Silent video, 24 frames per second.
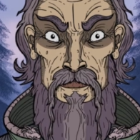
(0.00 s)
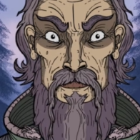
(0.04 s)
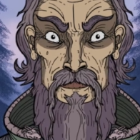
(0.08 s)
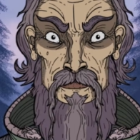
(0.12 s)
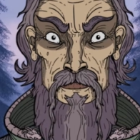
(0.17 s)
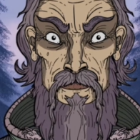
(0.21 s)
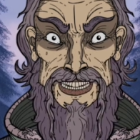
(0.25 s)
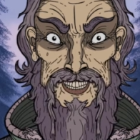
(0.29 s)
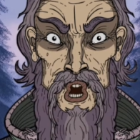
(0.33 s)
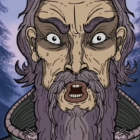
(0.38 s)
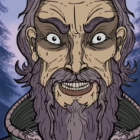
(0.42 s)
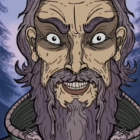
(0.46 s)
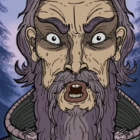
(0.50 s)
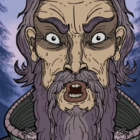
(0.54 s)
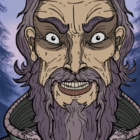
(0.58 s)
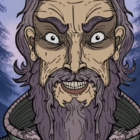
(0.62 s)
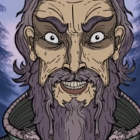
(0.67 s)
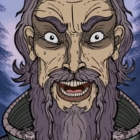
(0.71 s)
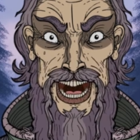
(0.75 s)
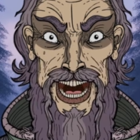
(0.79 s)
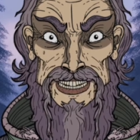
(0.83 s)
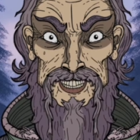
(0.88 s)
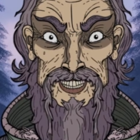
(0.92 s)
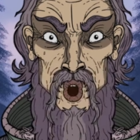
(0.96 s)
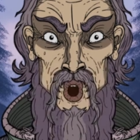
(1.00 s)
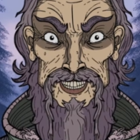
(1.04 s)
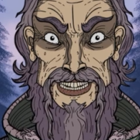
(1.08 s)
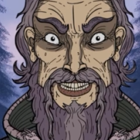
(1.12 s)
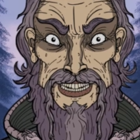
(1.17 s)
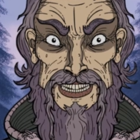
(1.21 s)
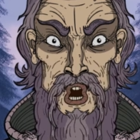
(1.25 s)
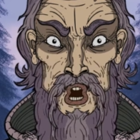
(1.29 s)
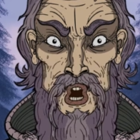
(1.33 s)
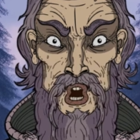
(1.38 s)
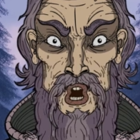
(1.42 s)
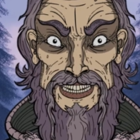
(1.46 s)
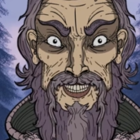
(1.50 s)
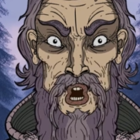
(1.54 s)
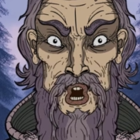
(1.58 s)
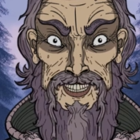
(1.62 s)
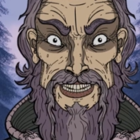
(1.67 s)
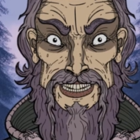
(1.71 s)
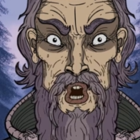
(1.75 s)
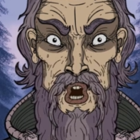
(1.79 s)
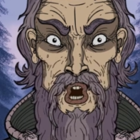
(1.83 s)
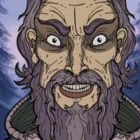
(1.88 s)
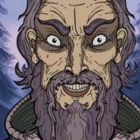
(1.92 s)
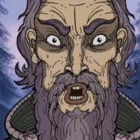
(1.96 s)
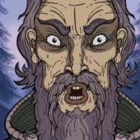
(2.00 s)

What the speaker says: one that was both stylish and